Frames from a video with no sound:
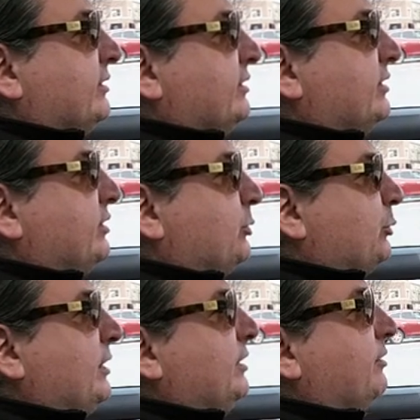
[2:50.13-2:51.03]
this is
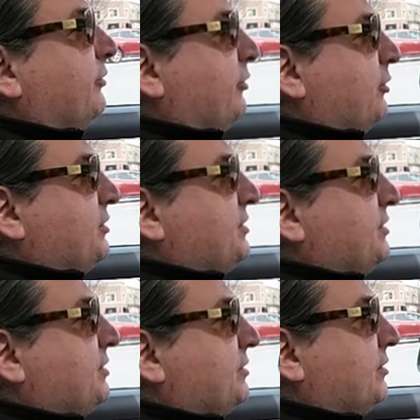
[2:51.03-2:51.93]
really the
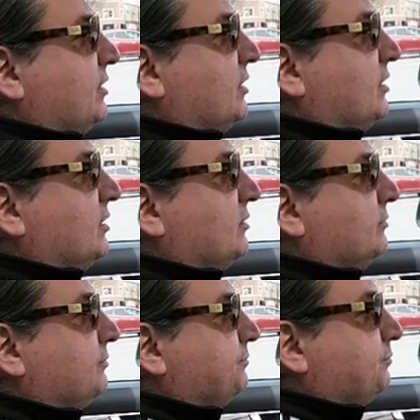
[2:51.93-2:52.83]
first
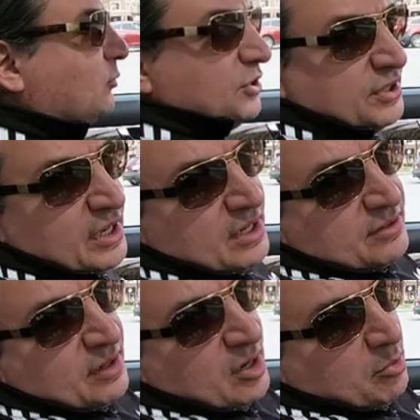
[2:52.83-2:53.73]
Mercedes
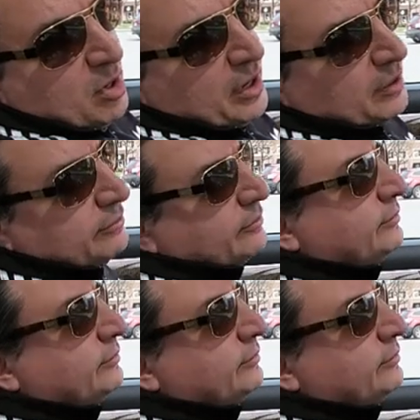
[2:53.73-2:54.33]
that I buy.